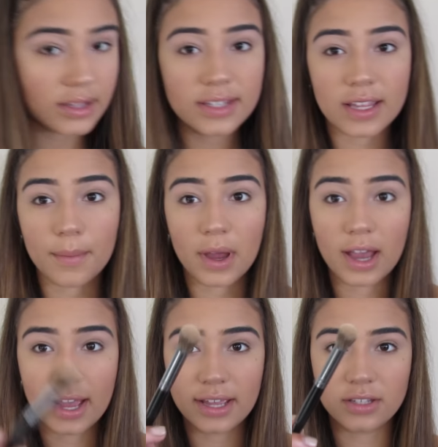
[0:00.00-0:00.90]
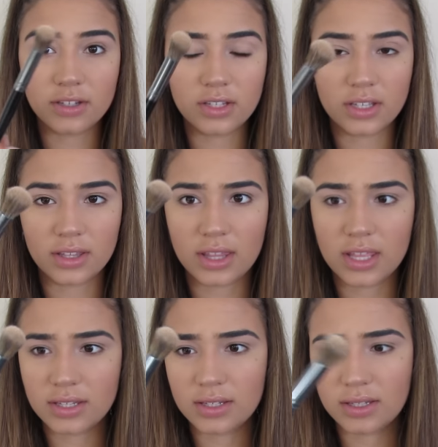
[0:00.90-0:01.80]
Set my eyes using
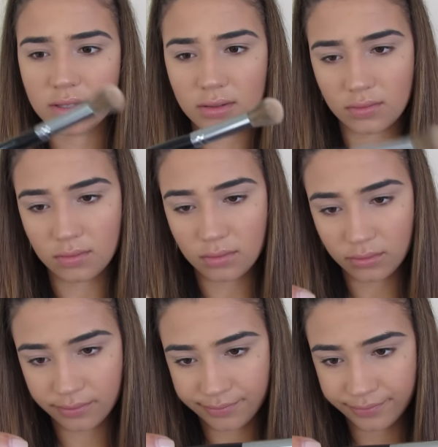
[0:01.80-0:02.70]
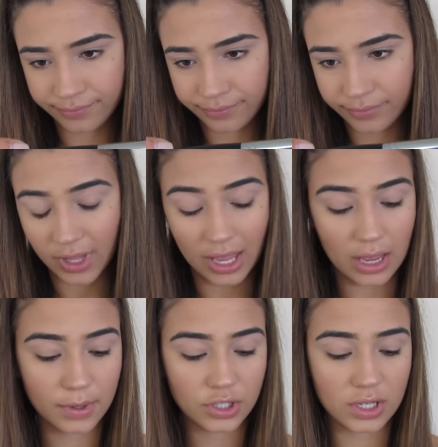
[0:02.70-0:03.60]
this
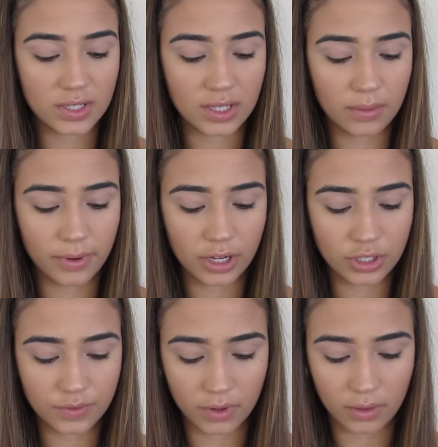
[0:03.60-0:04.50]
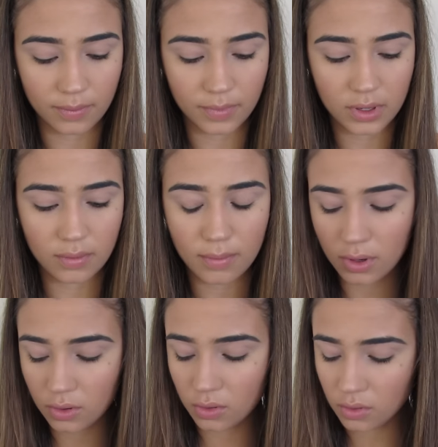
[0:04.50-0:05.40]
airbrush concealer brush from
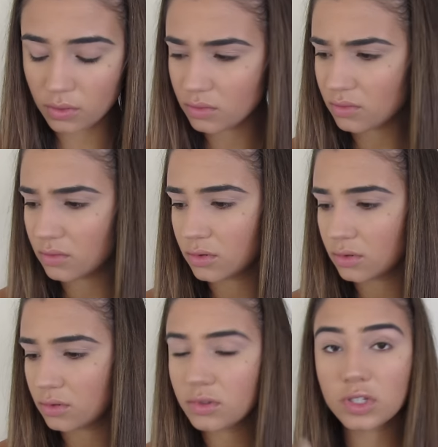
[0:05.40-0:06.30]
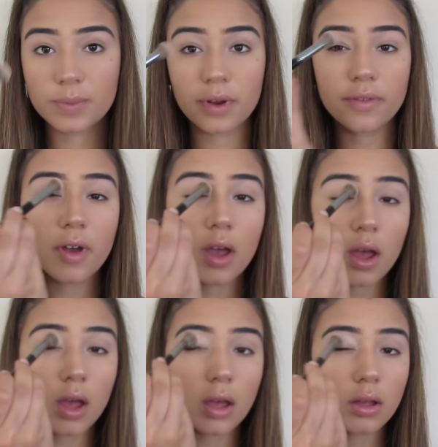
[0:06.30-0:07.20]
Model
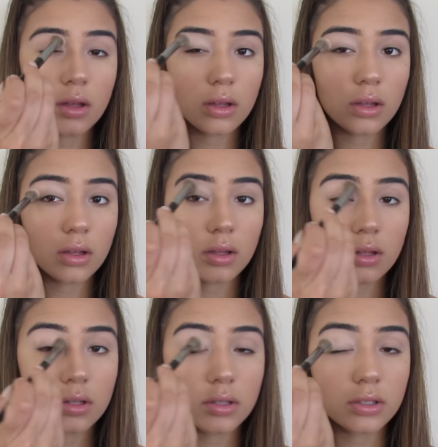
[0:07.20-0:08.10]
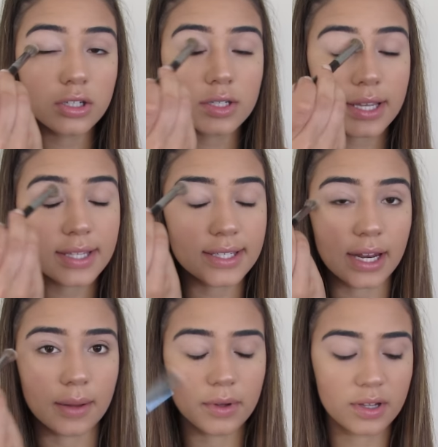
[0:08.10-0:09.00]
Superfer. Just like
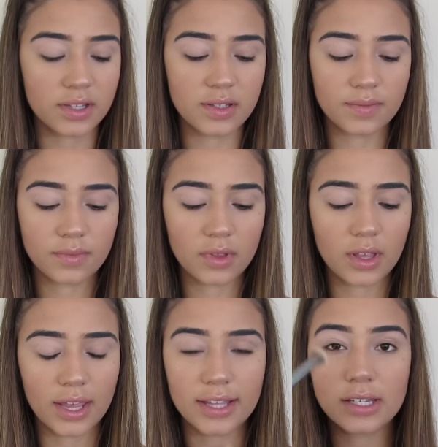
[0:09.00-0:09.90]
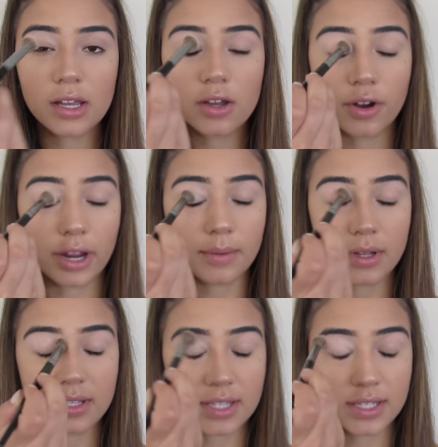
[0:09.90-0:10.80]
set it, because it's like a cream
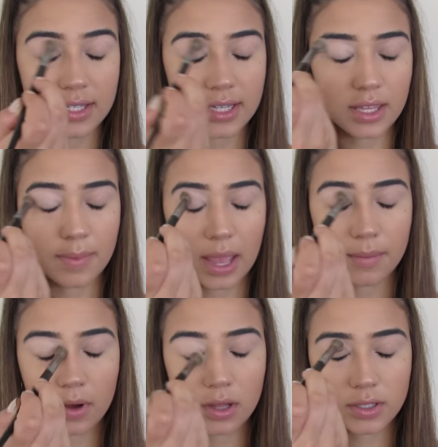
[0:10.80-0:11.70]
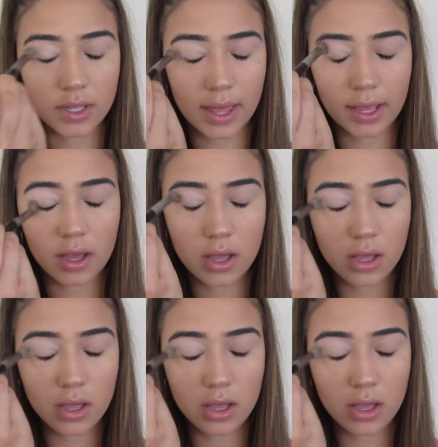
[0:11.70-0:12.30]
consistency, the paint pot, so like